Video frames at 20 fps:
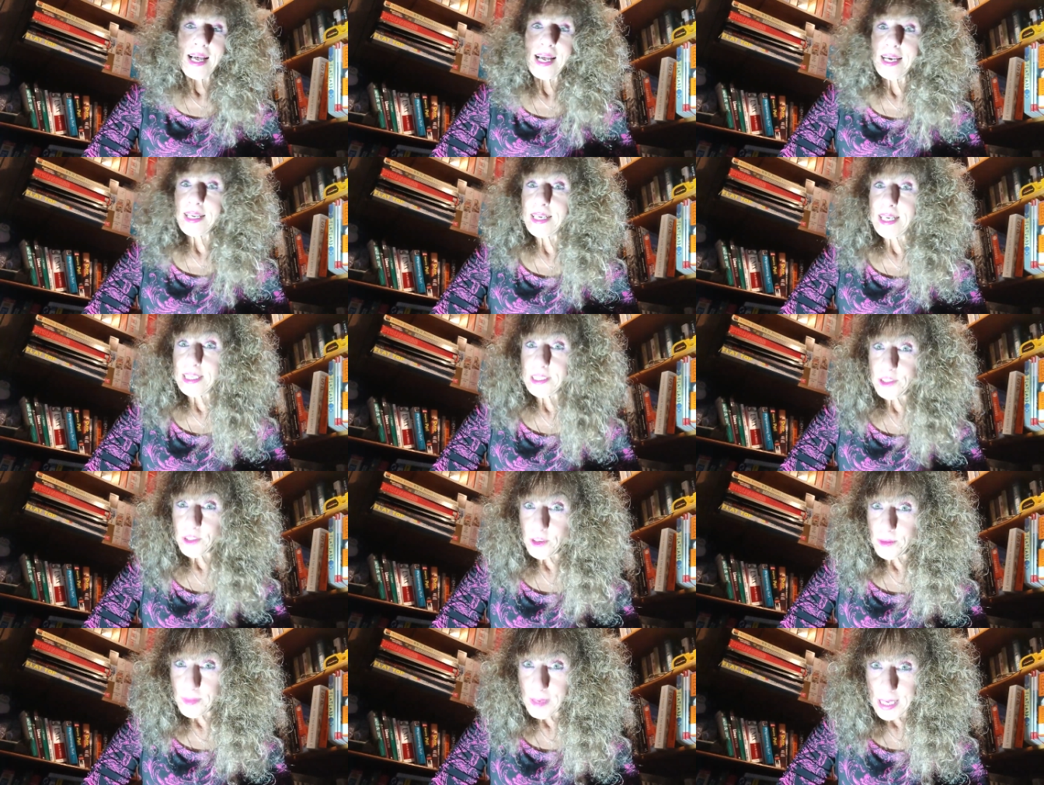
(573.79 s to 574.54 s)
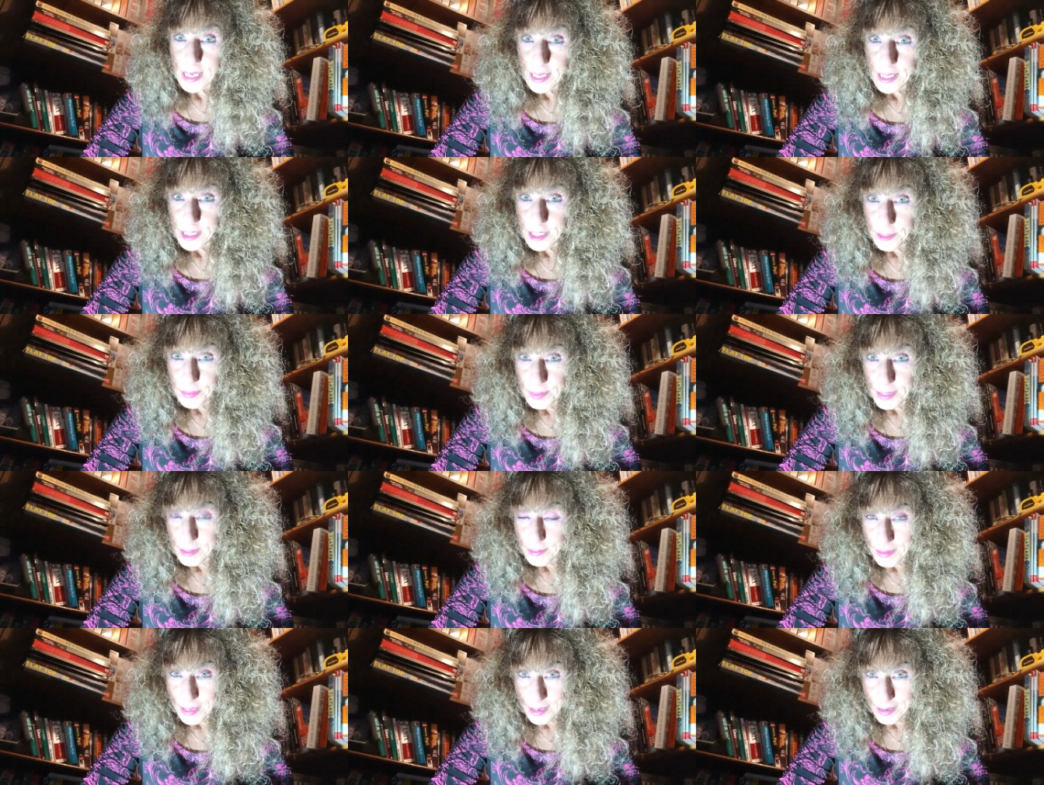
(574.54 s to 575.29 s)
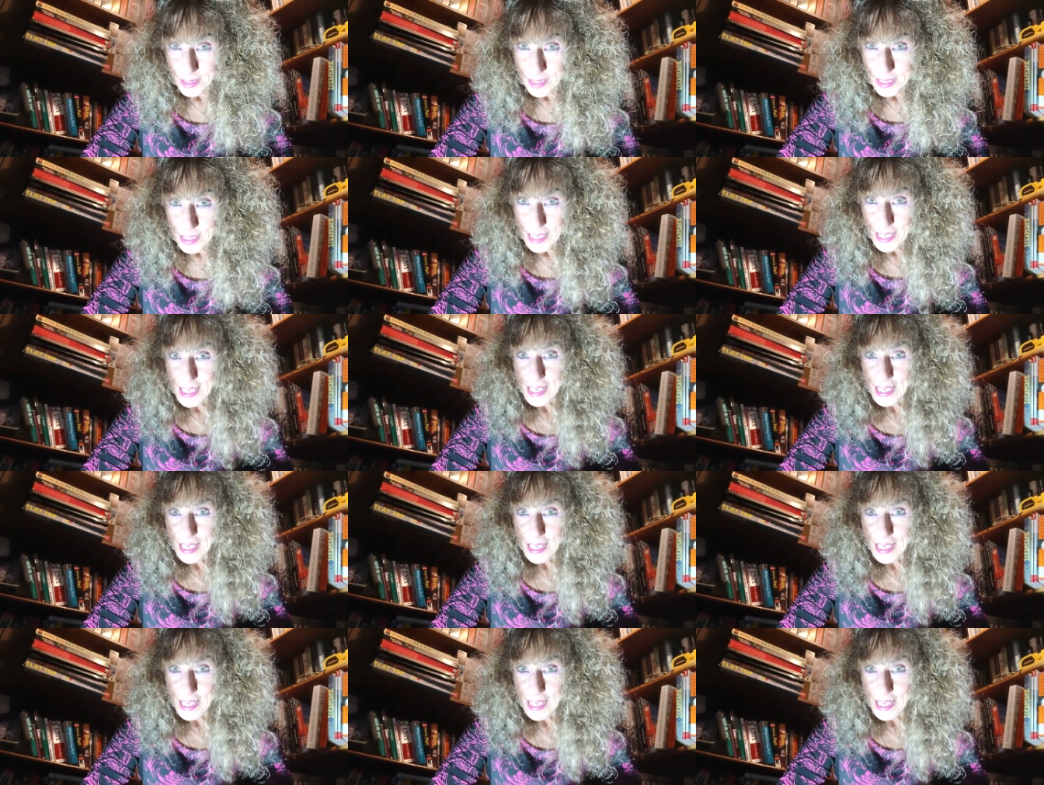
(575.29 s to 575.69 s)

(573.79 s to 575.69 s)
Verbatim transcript: And I told my husband about it.